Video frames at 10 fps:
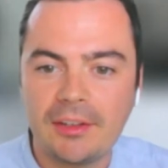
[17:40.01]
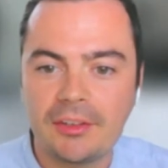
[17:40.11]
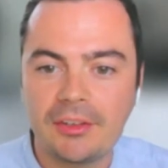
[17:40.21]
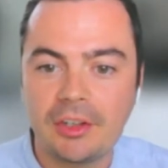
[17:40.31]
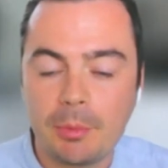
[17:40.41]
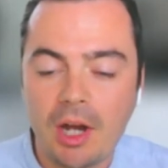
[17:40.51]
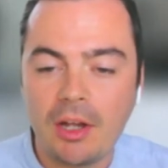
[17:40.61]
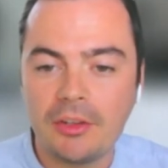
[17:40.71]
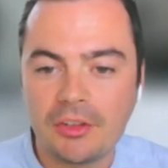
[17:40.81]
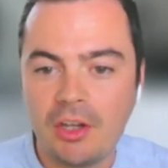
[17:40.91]
DEX as
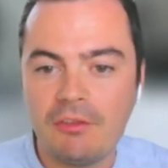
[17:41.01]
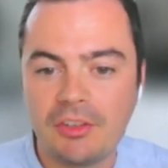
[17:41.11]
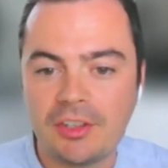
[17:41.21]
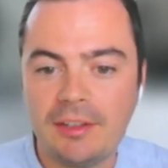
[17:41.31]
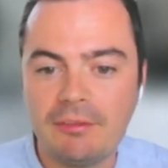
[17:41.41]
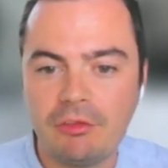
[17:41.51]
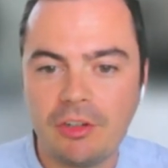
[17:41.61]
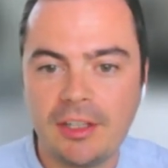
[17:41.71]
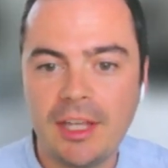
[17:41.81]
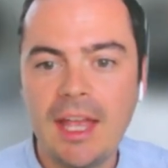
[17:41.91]
part of the service
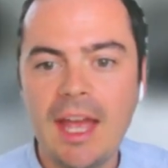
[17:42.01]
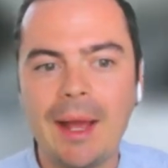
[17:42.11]
delivery.